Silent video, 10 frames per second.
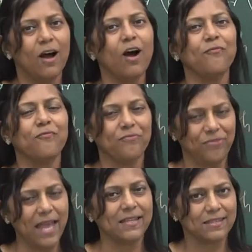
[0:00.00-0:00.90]
of
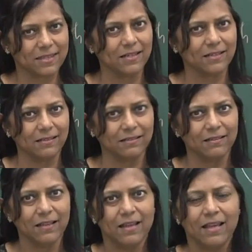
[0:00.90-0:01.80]
that
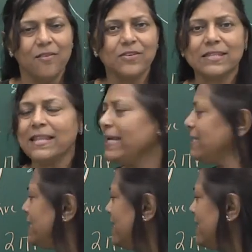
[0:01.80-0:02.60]
circle. If it's 90